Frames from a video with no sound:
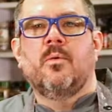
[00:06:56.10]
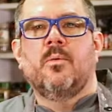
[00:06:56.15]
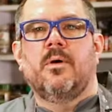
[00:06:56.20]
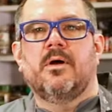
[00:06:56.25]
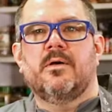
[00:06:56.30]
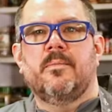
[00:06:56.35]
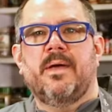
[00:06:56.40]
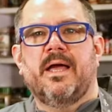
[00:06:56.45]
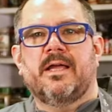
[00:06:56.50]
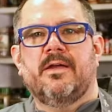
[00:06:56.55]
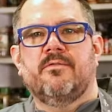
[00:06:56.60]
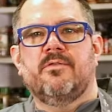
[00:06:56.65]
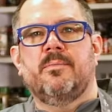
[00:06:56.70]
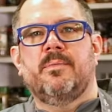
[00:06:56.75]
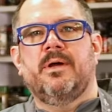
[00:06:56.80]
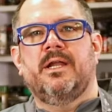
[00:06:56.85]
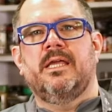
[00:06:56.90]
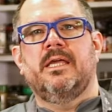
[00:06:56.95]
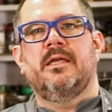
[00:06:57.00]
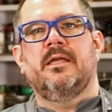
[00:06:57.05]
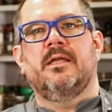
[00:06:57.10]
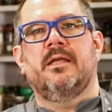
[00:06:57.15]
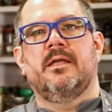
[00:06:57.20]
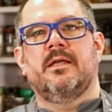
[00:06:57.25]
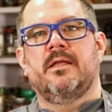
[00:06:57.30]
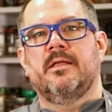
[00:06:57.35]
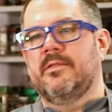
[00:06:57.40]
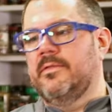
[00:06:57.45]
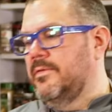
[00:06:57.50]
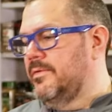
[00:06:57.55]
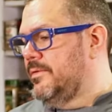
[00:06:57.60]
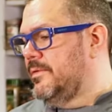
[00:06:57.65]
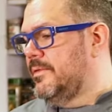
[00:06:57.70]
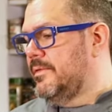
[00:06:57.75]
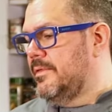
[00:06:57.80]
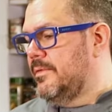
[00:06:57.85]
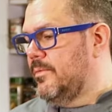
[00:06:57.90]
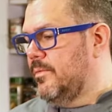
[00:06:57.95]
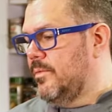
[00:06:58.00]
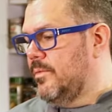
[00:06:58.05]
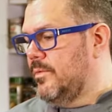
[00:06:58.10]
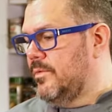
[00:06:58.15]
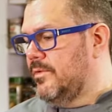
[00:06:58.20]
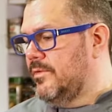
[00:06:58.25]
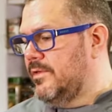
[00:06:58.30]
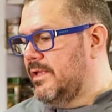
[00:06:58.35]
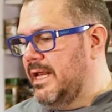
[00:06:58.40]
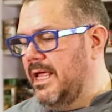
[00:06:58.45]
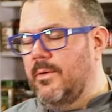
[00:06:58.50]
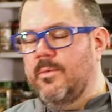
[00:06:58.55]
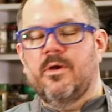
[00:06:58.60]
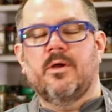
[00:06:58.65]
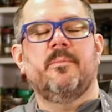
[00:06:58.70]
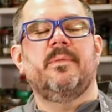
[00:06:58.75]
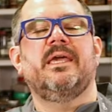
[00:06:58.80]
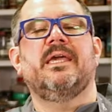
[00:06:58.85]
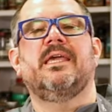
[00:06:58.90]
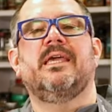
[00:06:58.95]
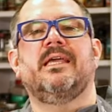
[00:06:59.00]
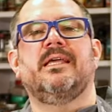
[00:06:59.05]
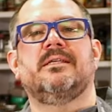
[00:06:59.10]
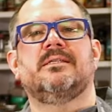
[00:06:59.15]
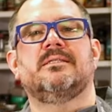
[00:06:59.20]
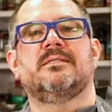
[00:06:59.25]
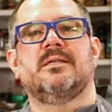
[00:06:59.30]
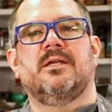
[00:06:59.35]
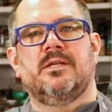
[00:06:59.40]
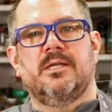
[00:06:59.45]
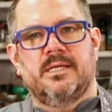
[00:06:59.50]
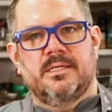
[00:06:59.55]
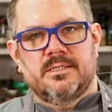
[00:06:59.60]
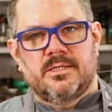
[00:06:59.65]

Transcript: Welcome back, everybody. Today we're making Sunday